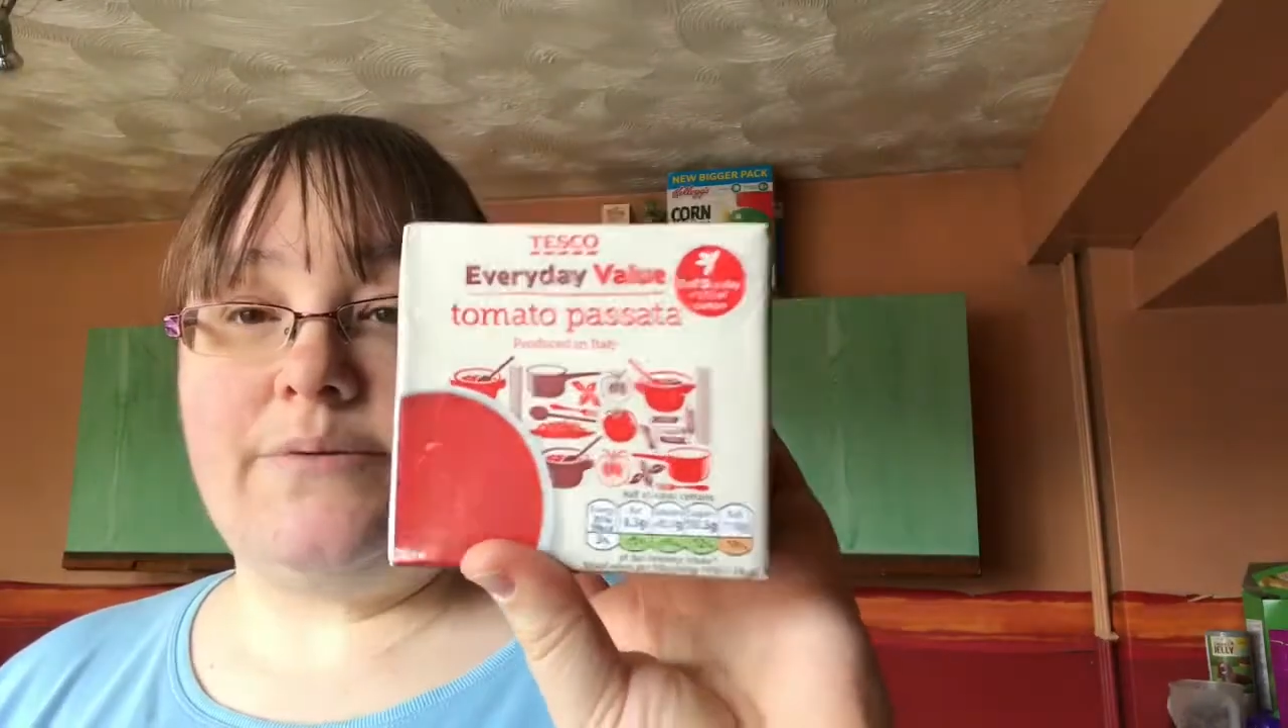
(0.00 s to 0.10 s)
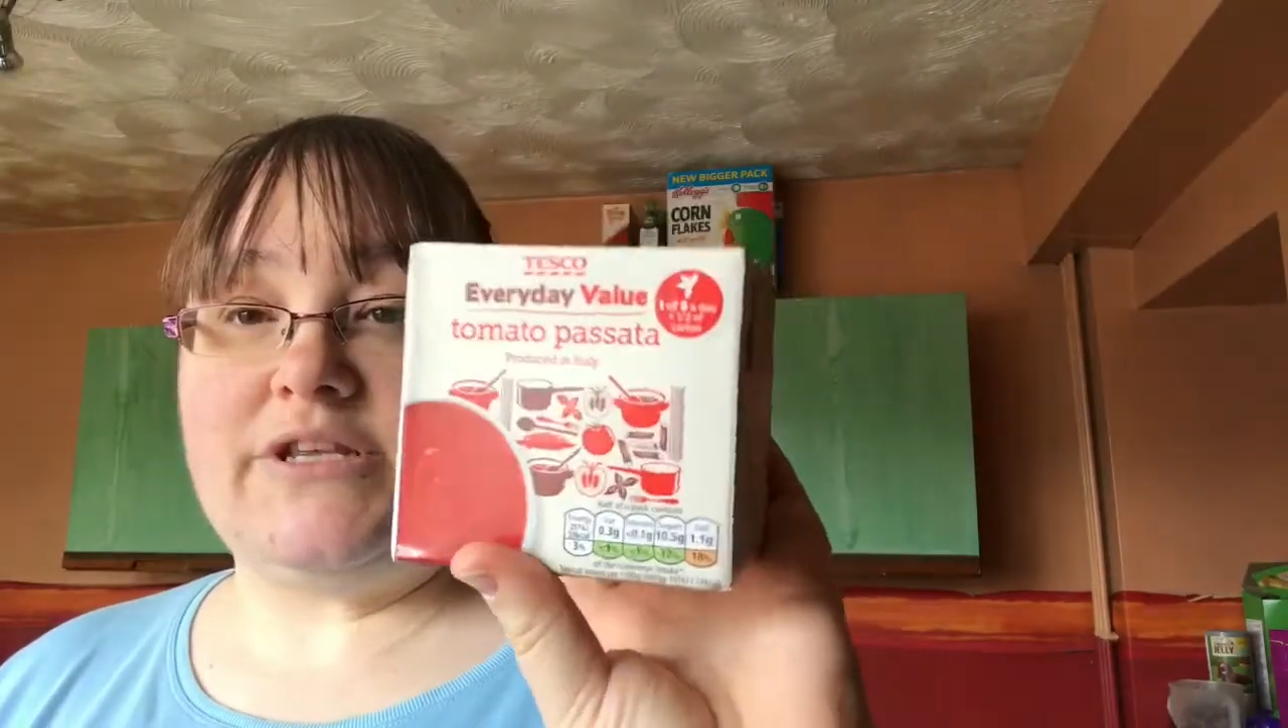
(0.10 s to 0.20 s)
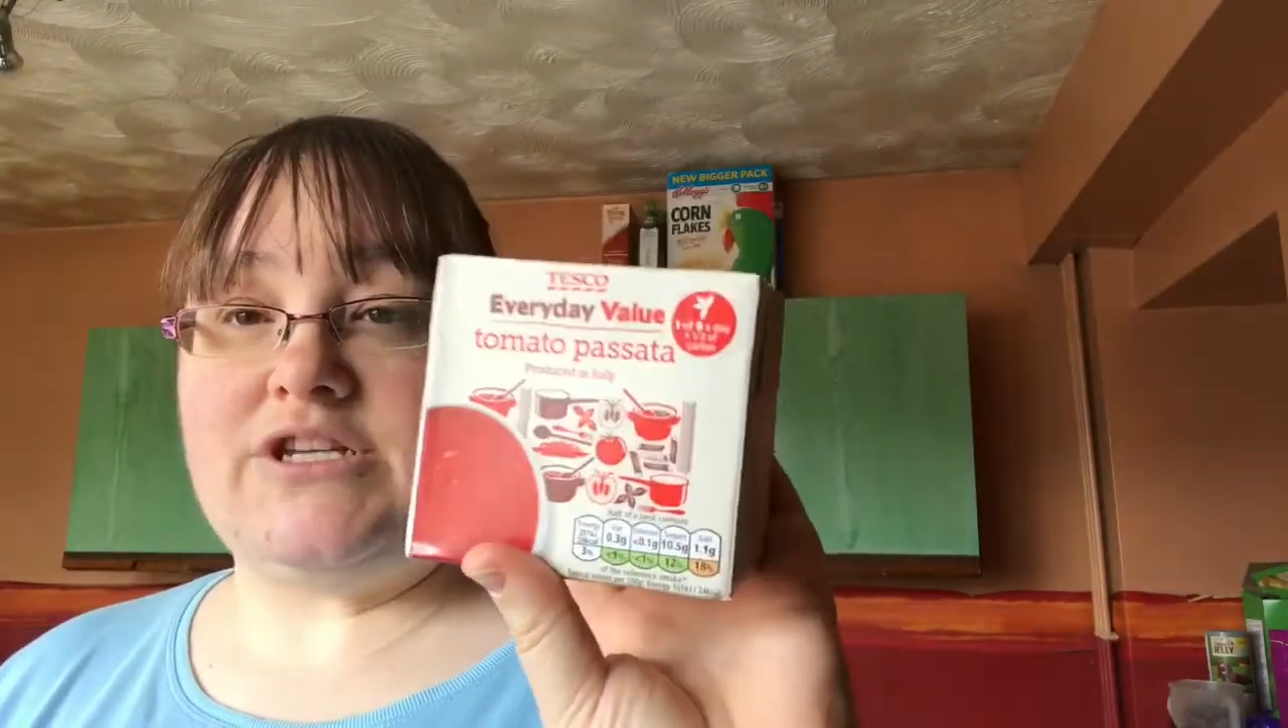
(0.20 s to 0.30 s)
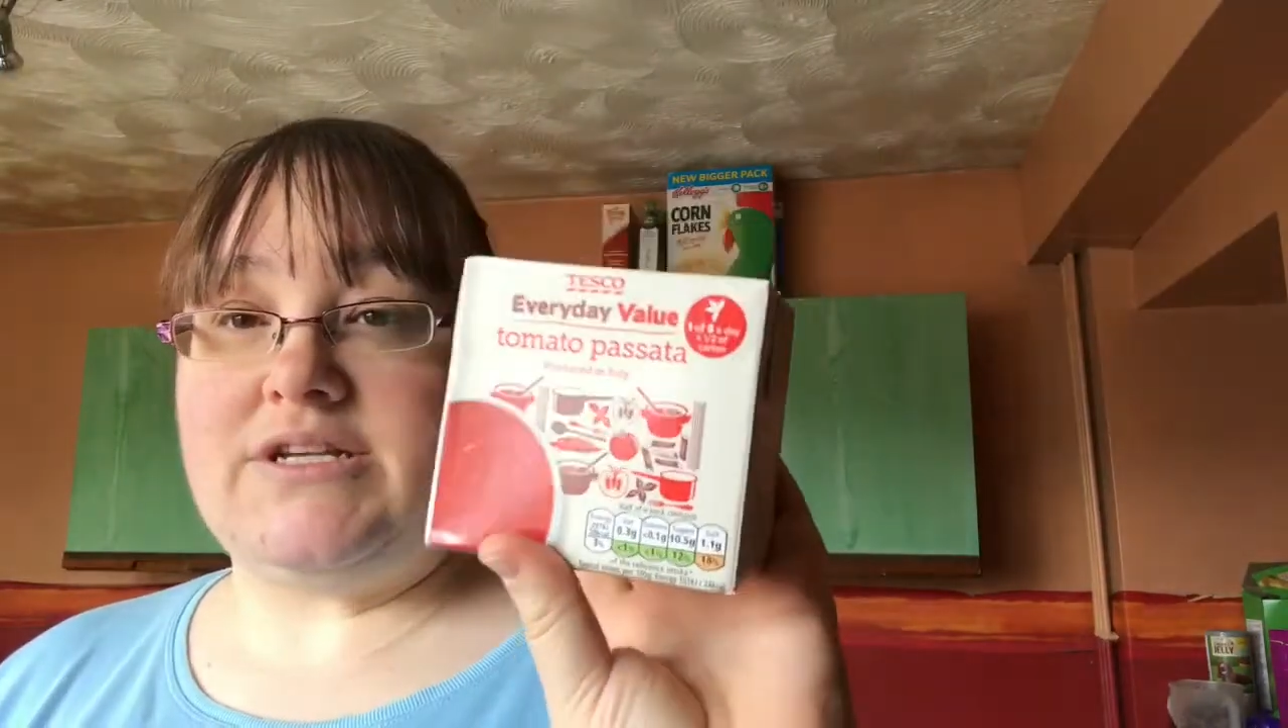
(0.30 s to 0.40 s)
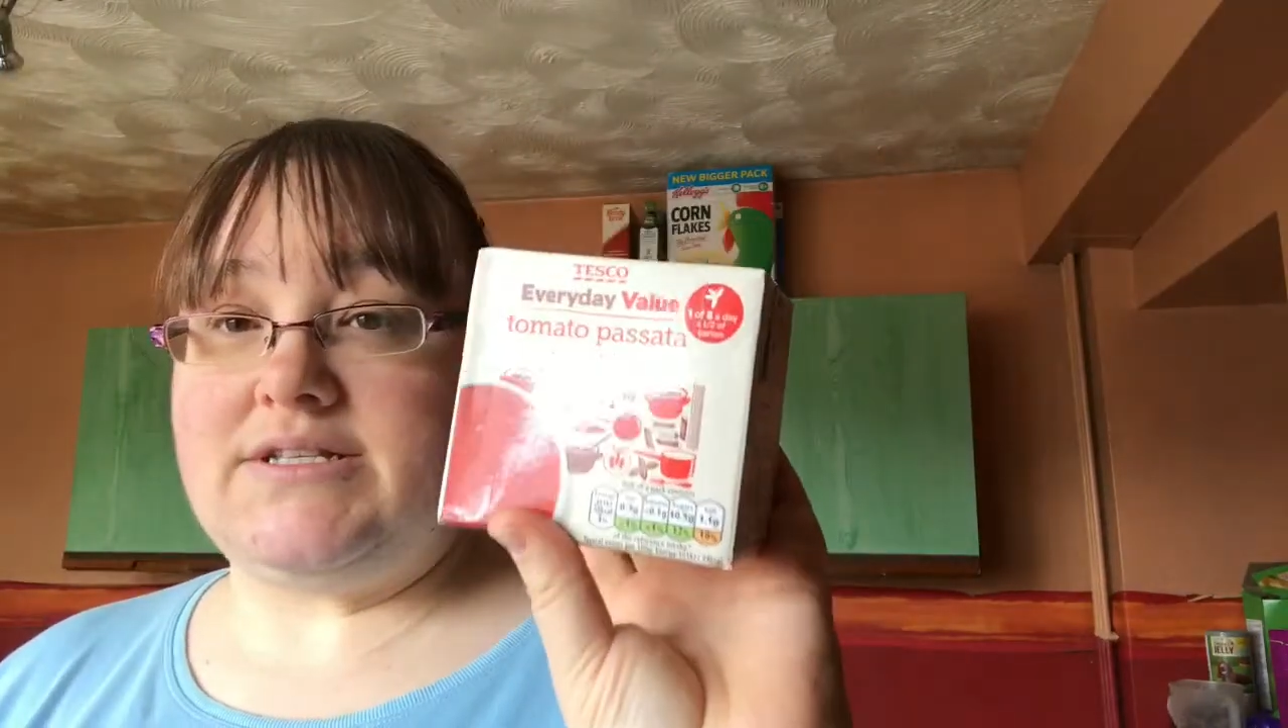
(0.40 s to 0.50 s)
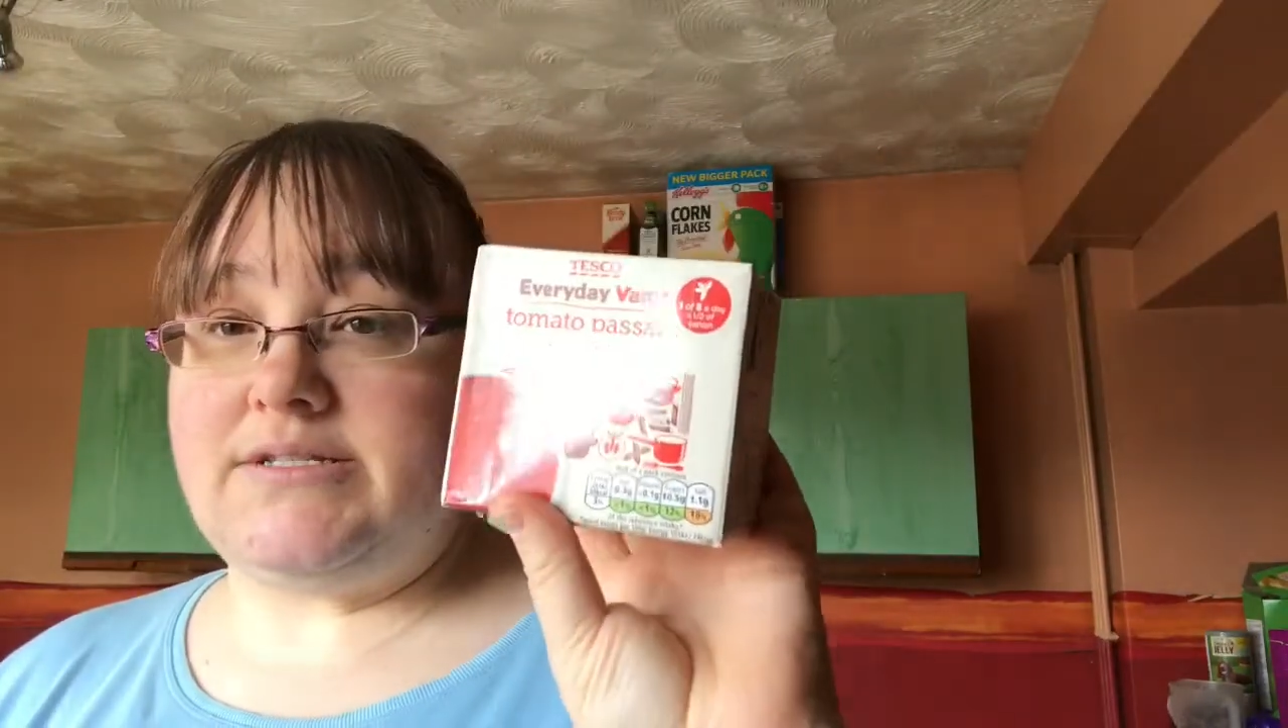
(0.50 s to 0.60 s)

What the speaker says: which is